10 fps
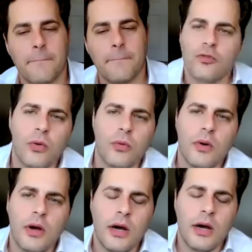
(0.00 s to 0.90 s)

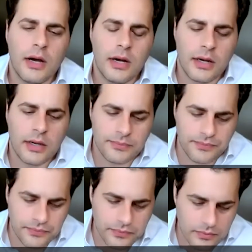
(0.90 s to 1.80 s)
so
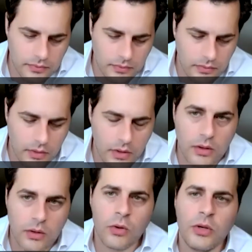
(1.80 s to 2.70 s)
um,
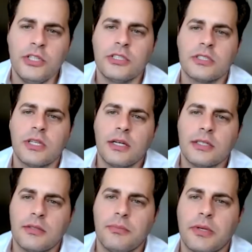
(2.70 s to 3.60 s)
Collegia
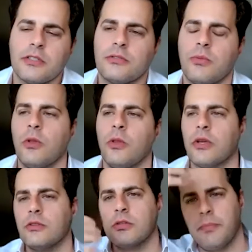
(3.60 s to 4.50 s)
started because when we look
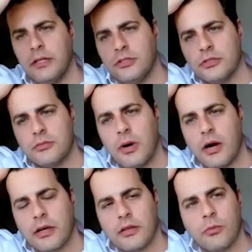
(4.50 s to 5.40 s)
into the pensions
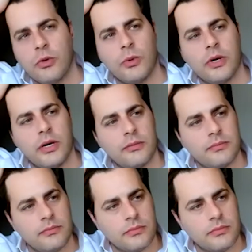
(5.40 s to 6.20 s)
market, we were